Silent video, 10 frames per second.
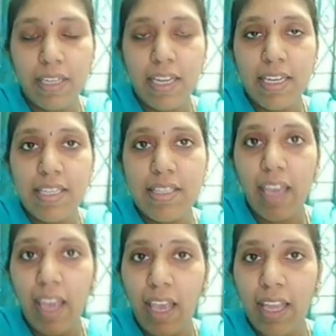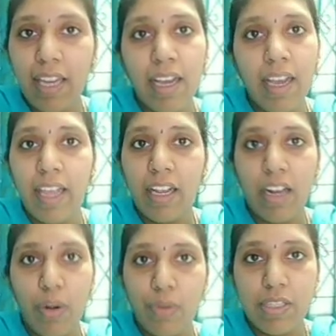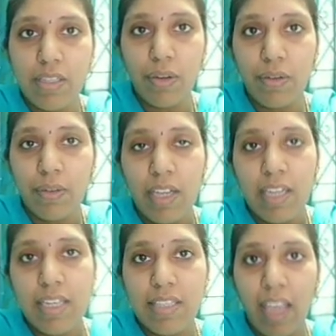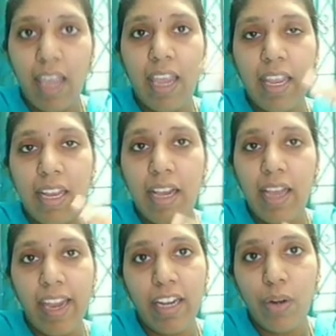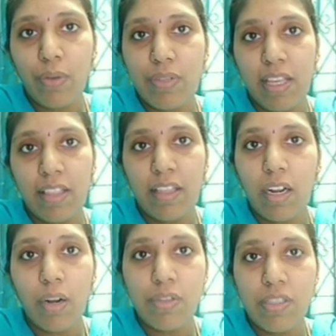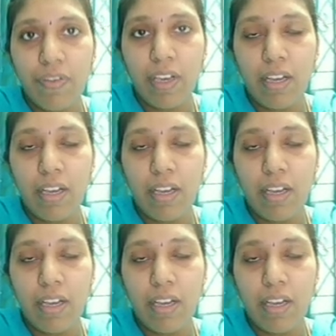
It is the area enclosed, it is the area enclosing the closed figure.